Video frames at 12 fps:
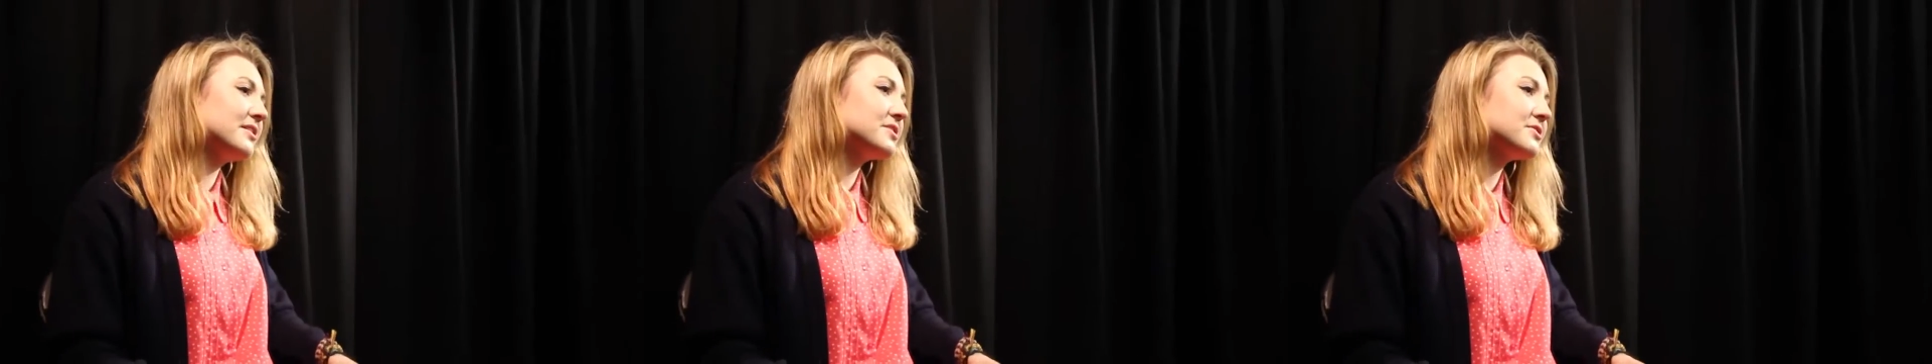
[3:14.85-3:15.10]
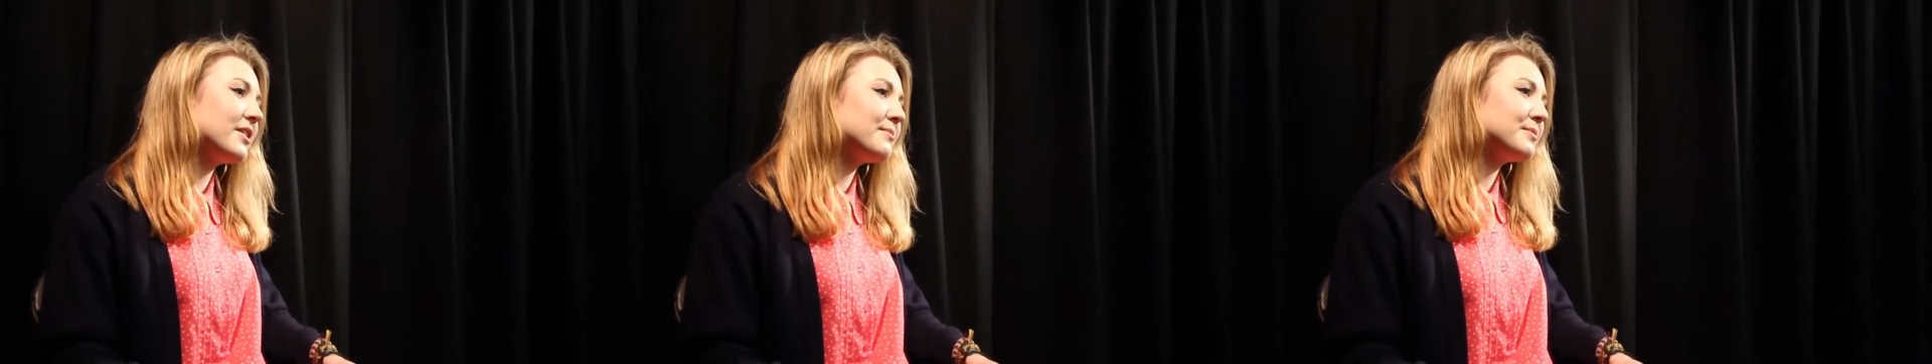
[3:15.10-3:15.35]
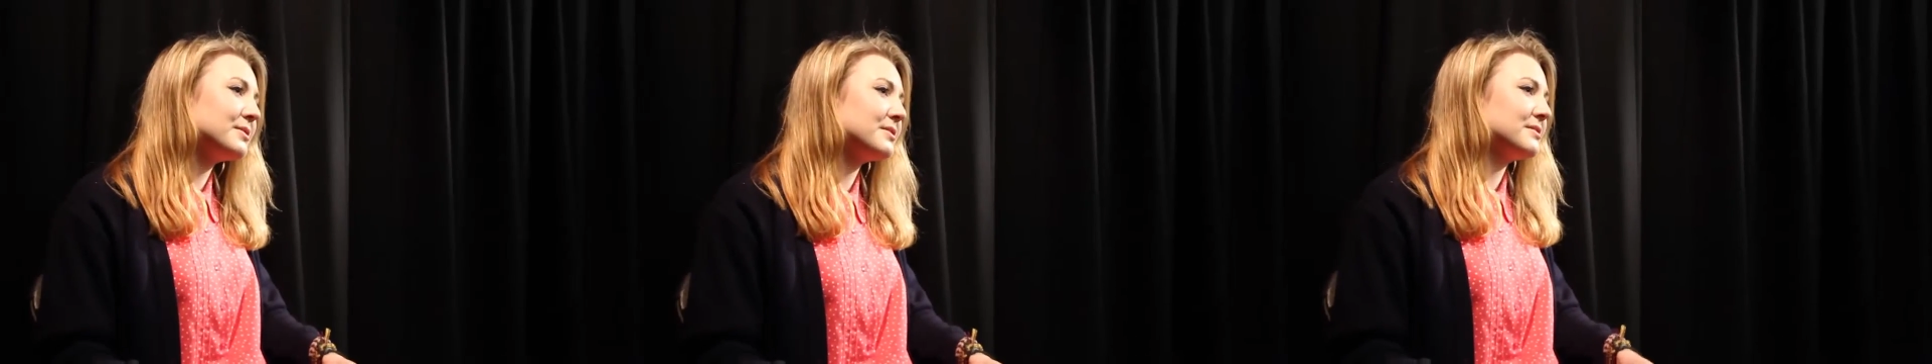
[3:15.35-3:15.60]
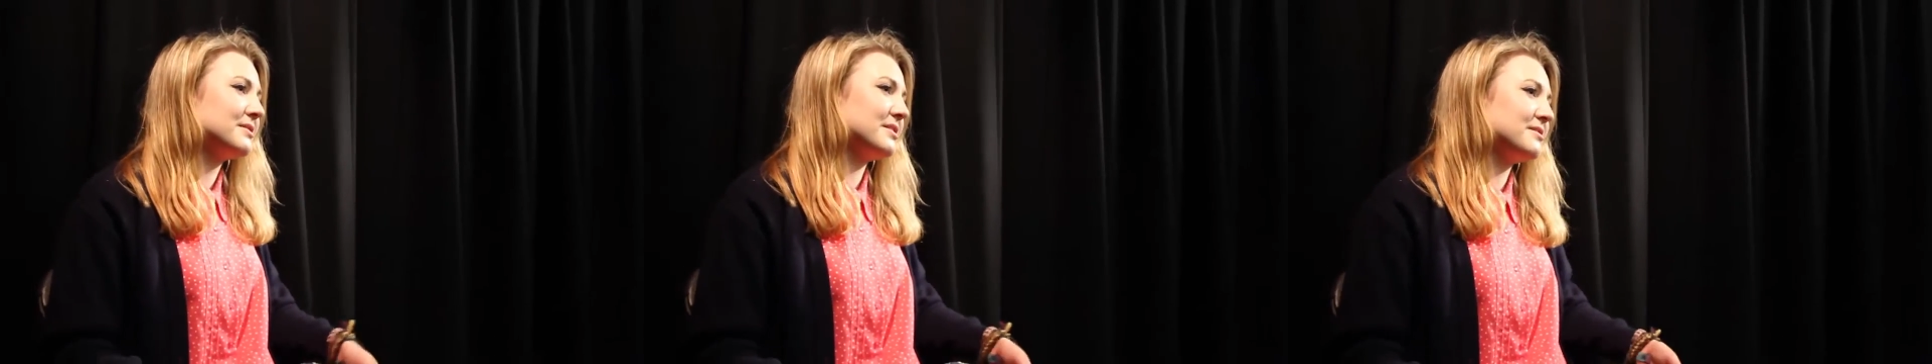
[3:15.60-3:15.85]
scrapbook
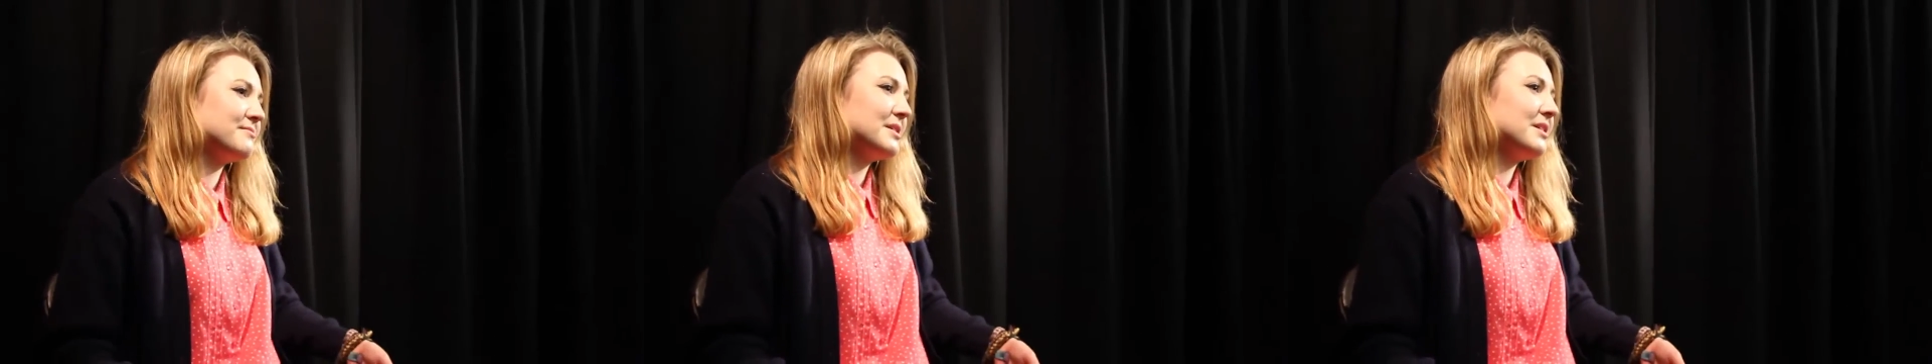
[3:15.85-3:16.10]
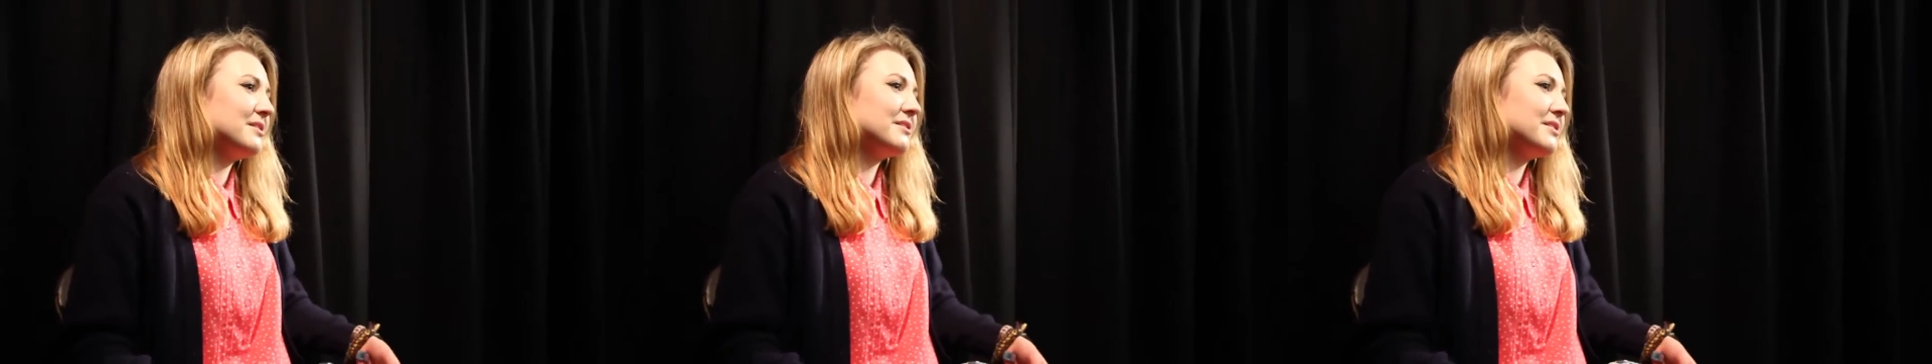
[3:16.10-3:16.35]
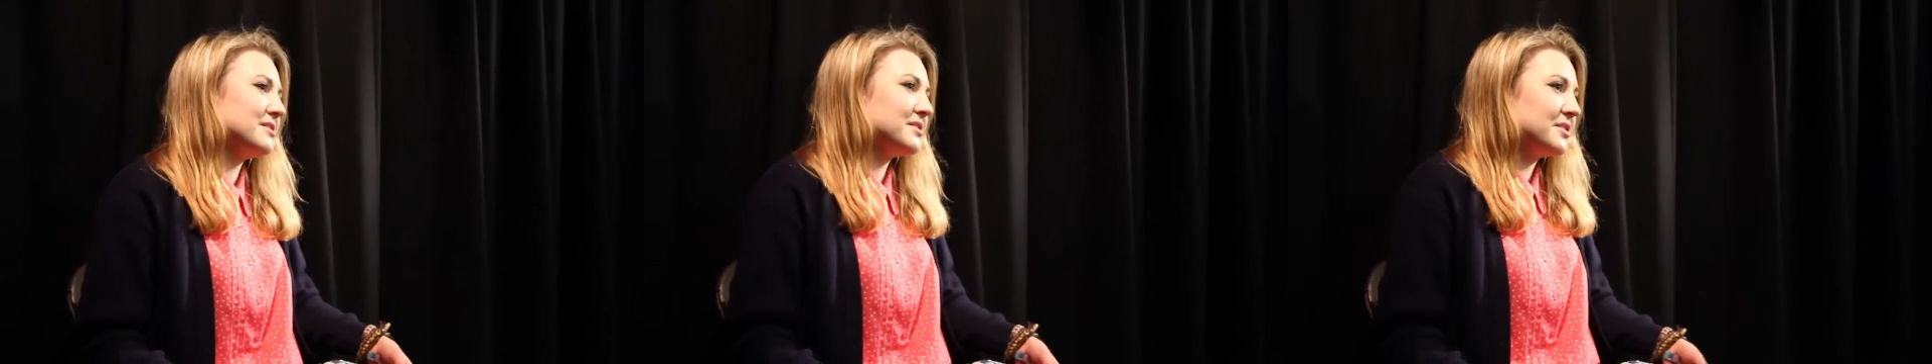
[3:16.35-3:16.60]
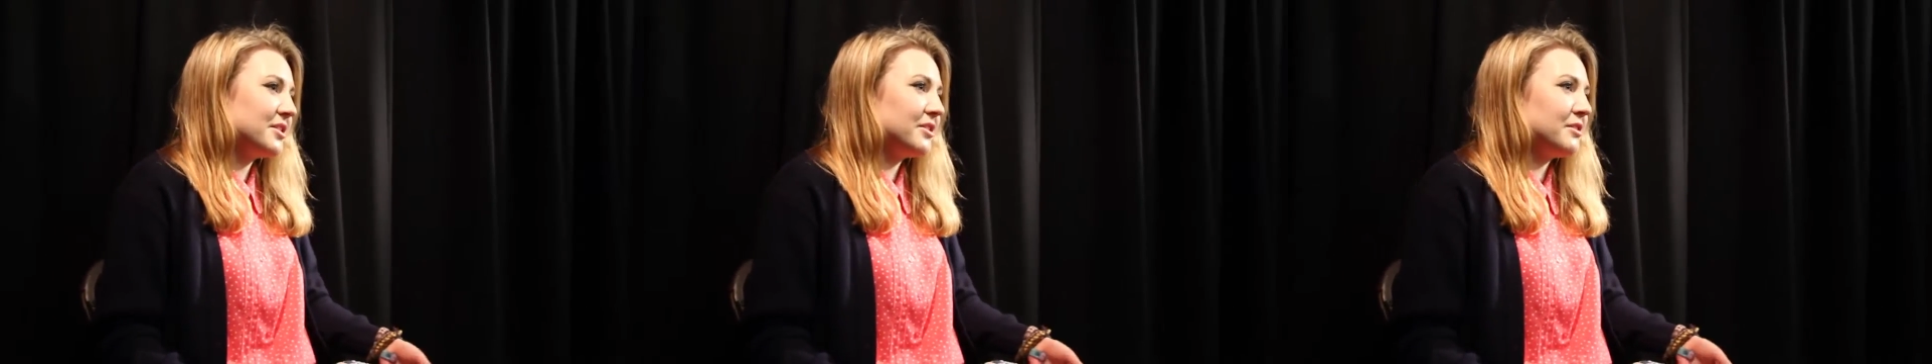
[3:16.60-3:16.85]
doesn't mean it's
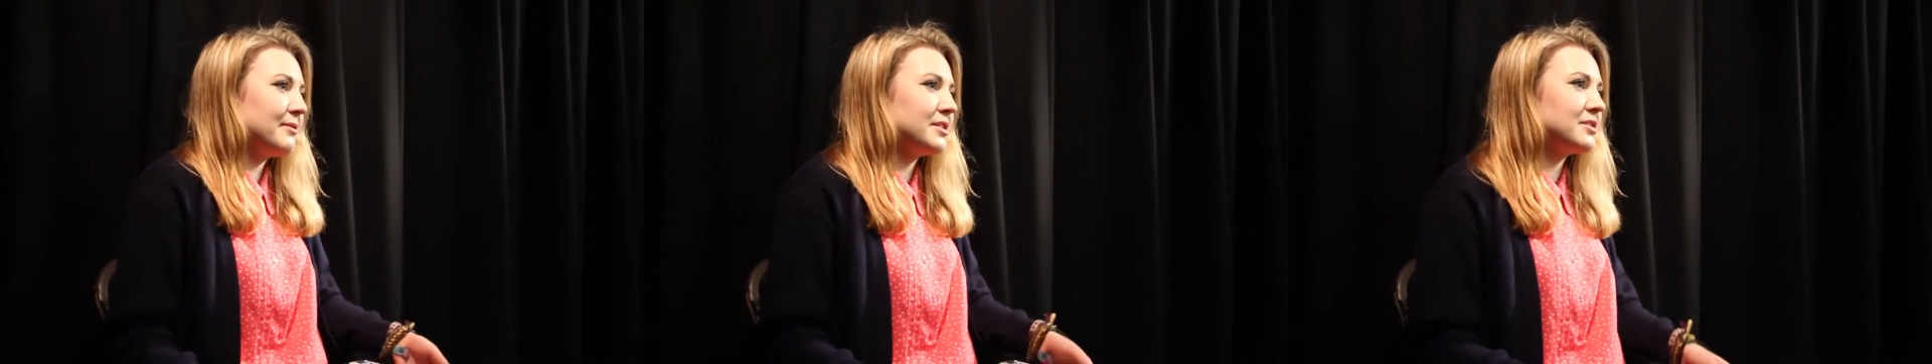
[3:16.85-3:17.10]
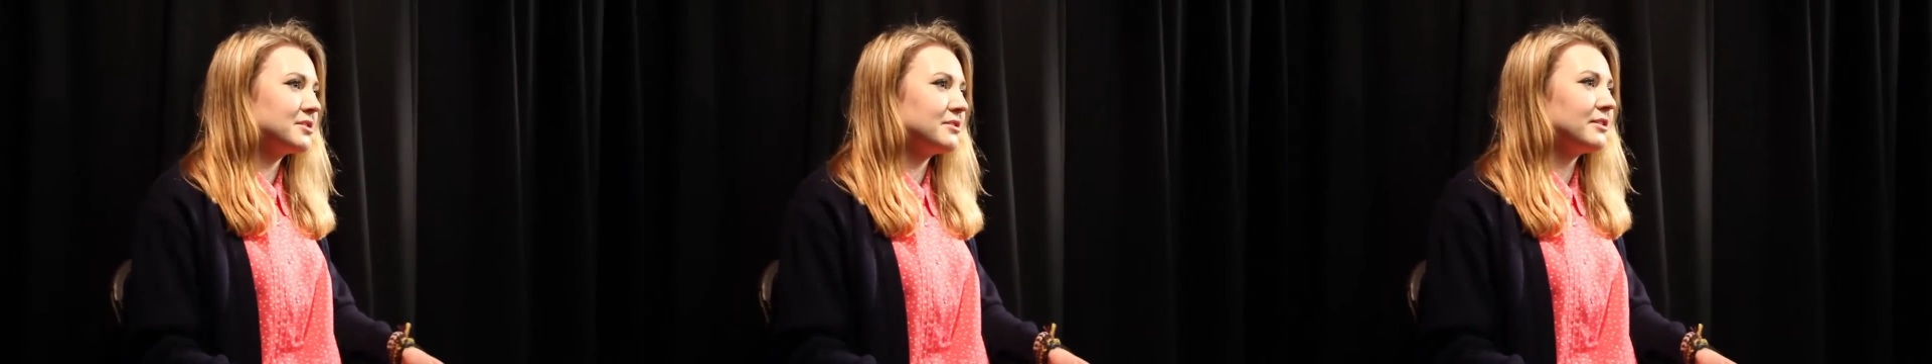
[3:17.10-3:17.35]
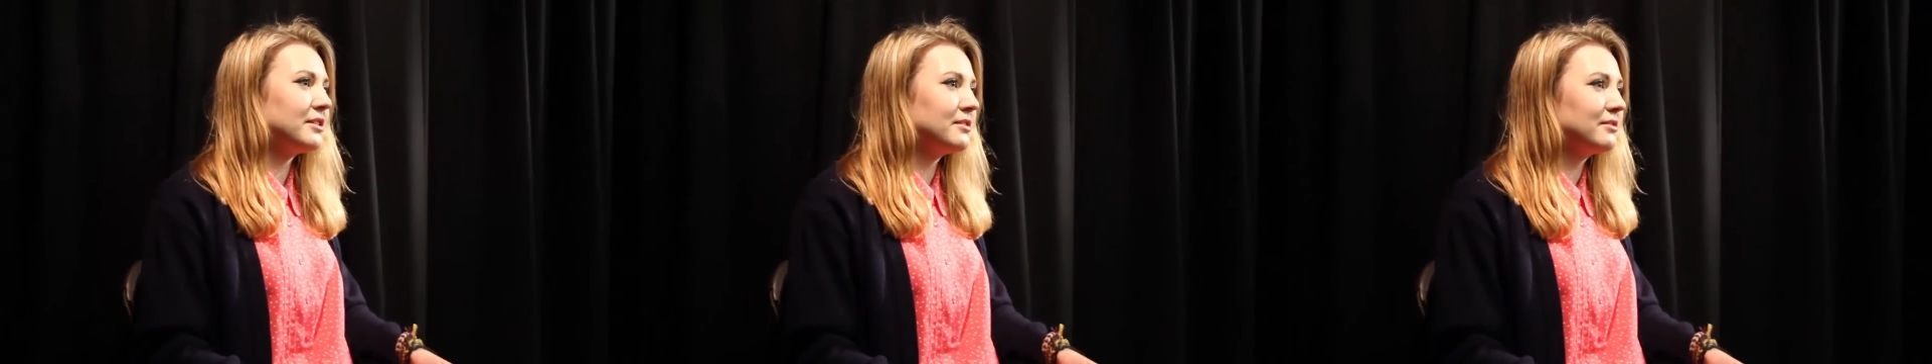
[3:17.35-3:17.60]
the only way to do it.